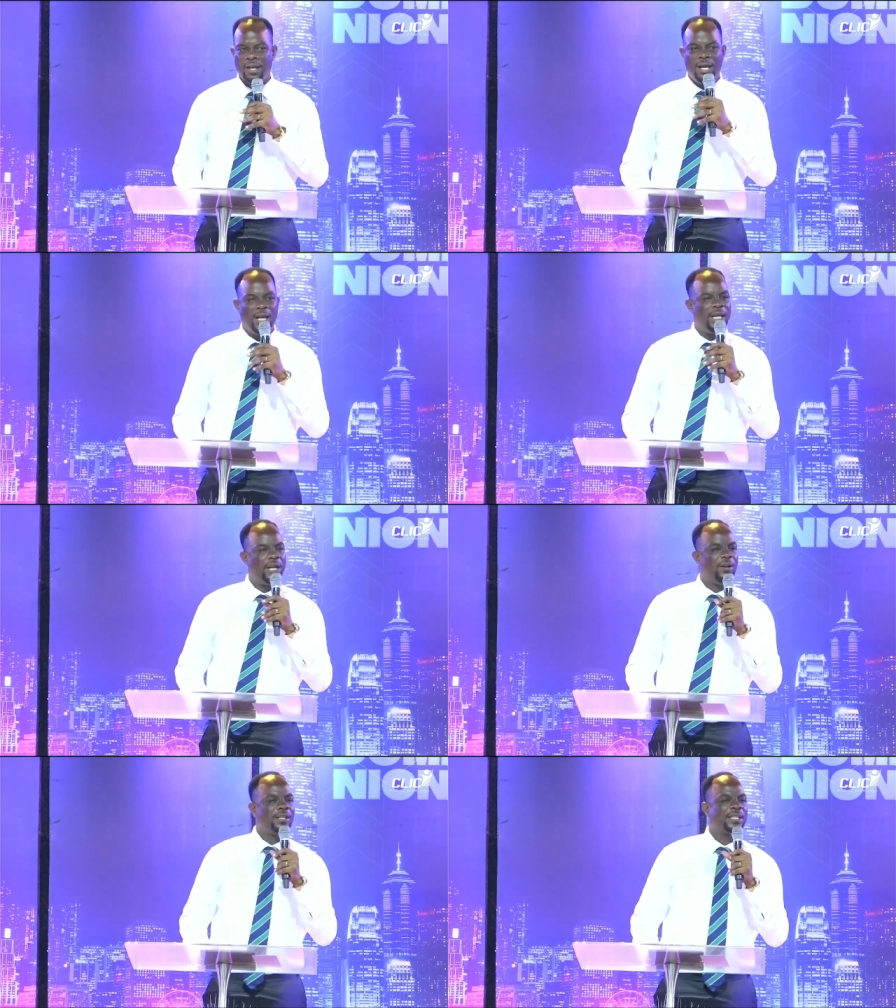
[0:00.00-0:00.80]
It did
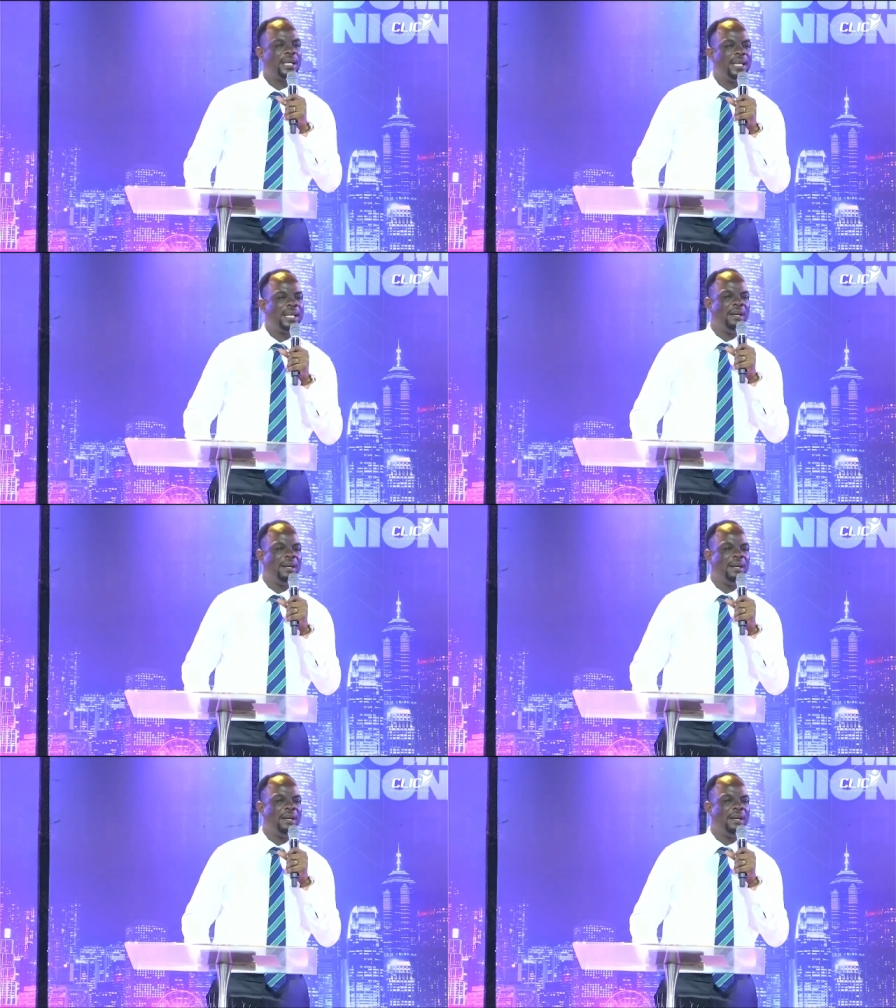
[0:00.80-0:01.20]
not say give